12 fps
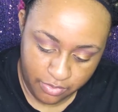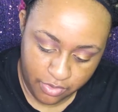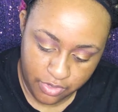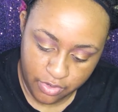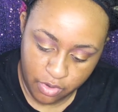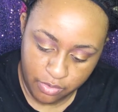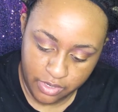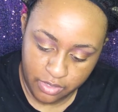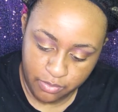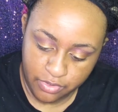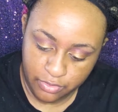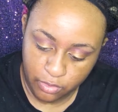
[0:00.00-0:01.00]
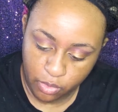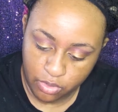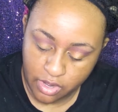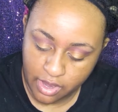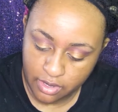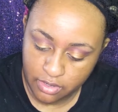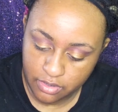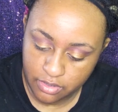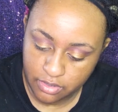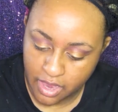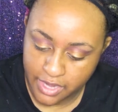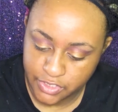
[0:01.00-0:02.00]
we're going to go in with Lorac
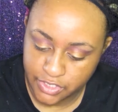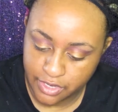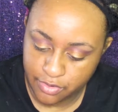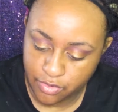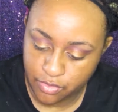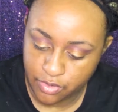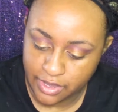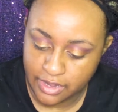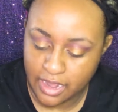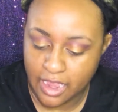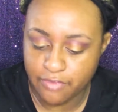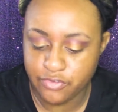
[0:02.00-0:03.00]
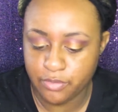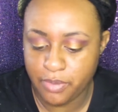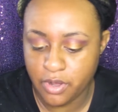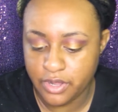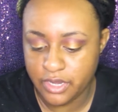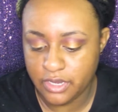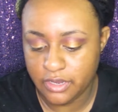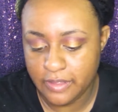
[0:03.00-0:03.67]
eyeshadow and After Party.